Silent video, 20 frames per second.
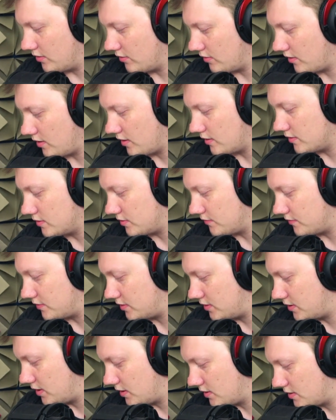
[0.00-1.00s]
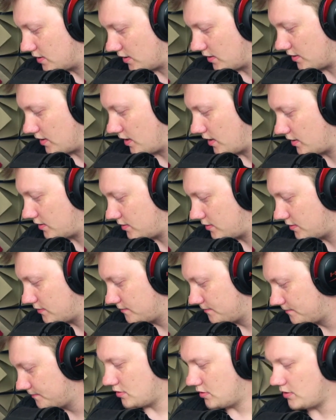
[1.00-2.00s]
all kinds of things like that.
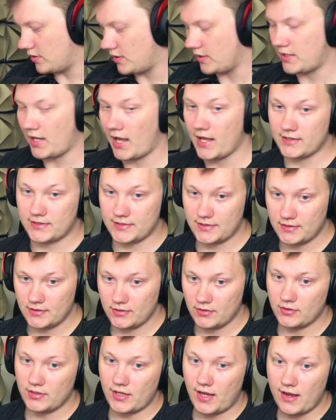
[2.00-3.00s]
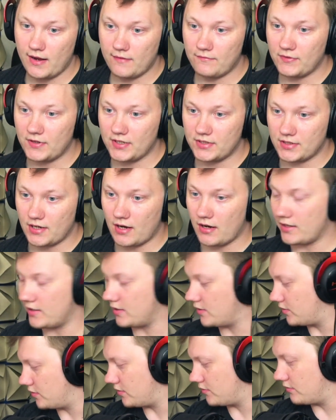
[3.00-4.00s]
Look at that. Not every
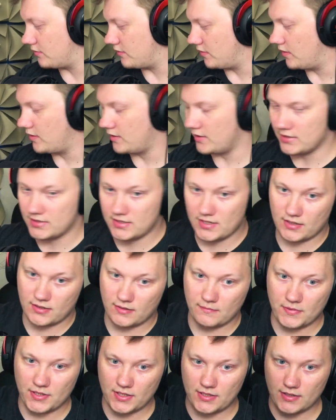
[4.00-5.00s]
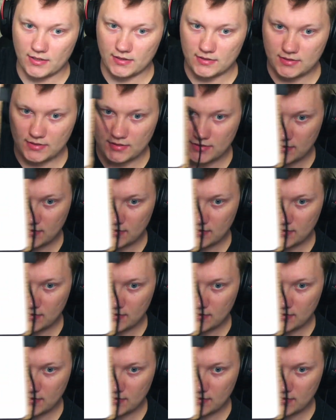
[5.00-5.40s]
drawing you do is gonna be good.